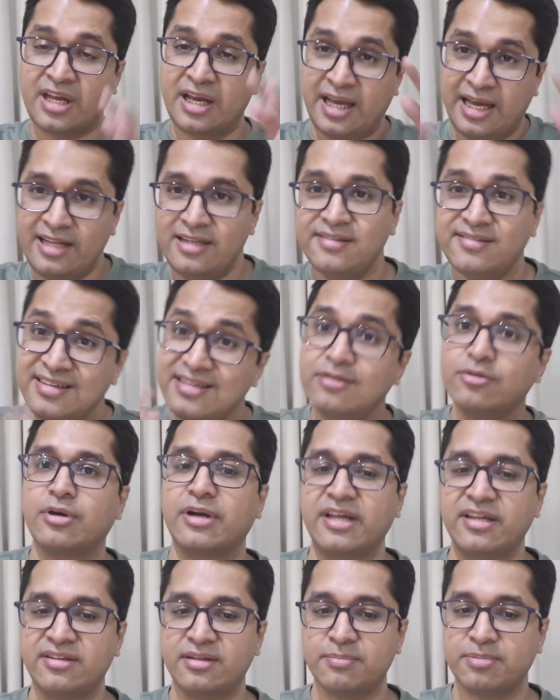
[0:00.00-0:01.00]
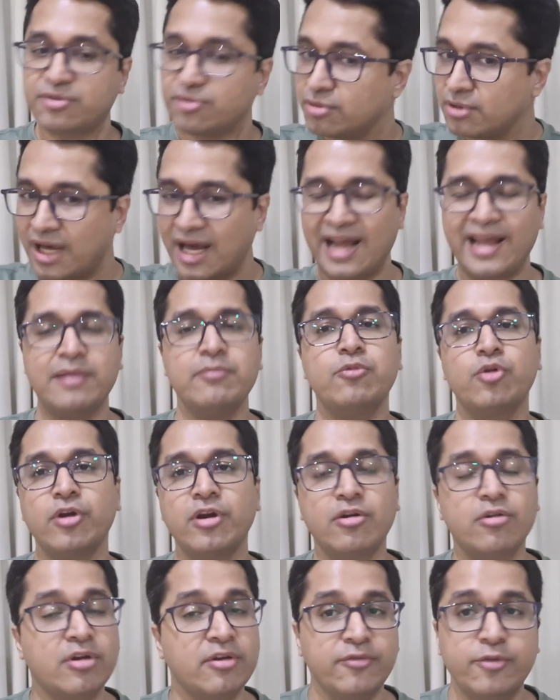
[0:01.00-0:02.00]
Hence, in today's episode, I am
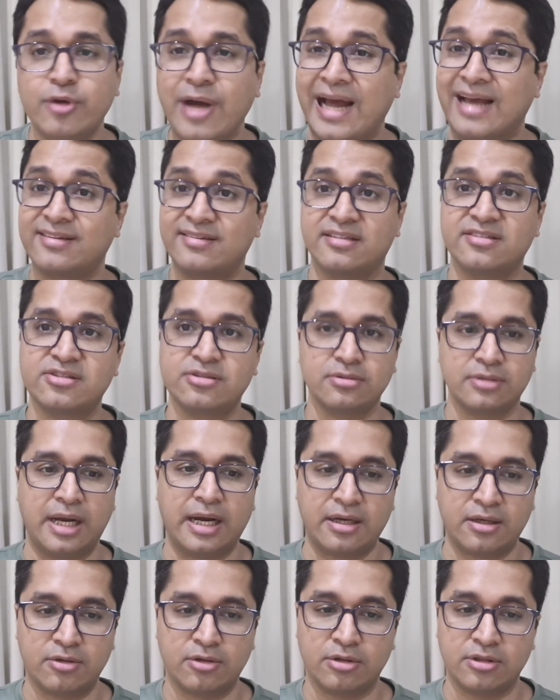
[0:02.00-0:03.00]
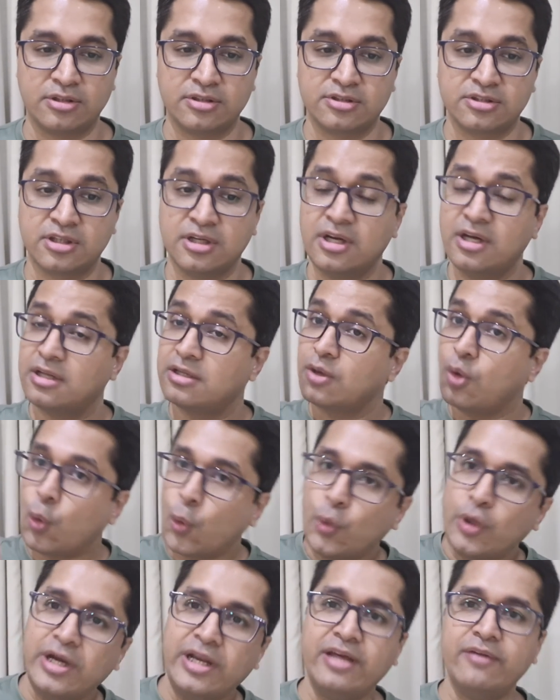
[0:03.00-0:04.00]
going to give you access to that knowledge. The
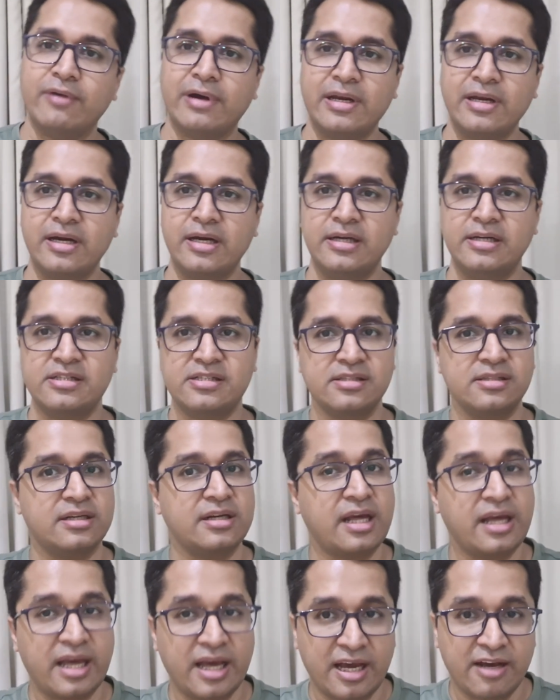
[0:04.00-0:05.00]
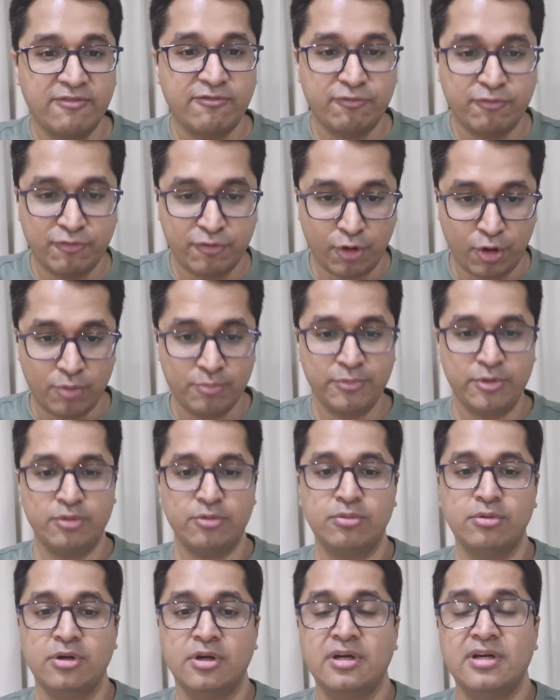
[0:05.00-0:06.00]
only one condition that I have from
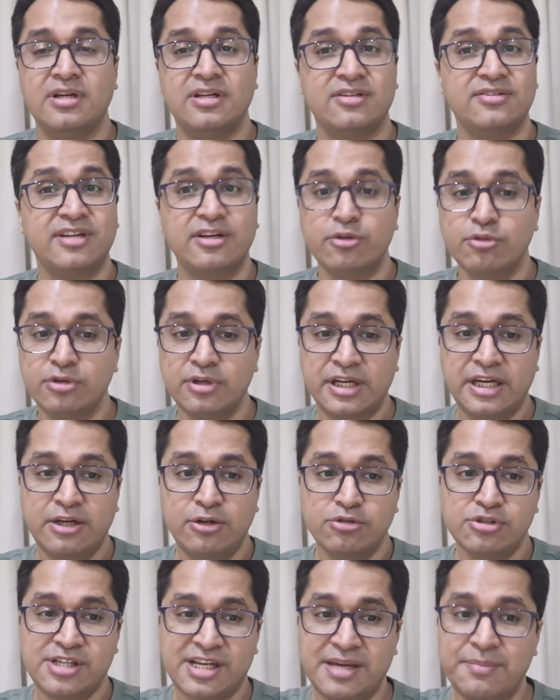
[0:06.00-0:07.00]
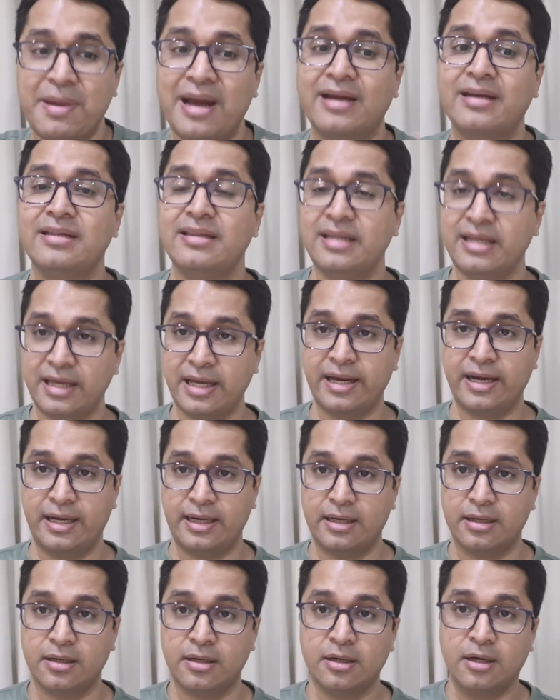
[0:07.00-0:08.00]
you is that you need to stay back till the
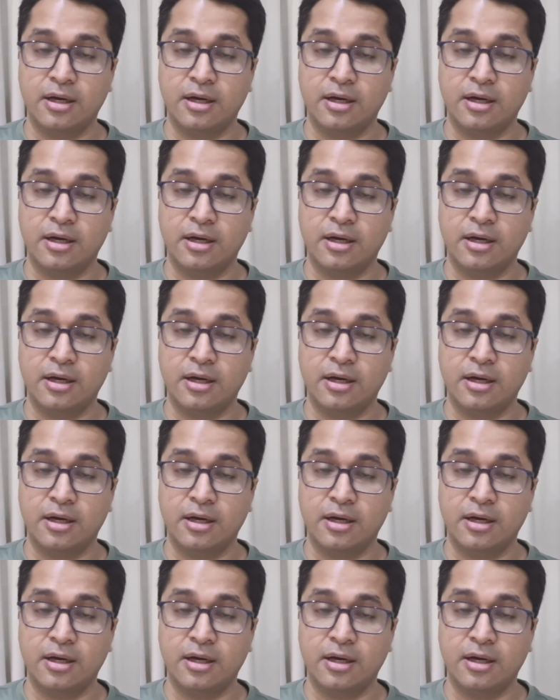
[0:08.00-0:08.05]
end.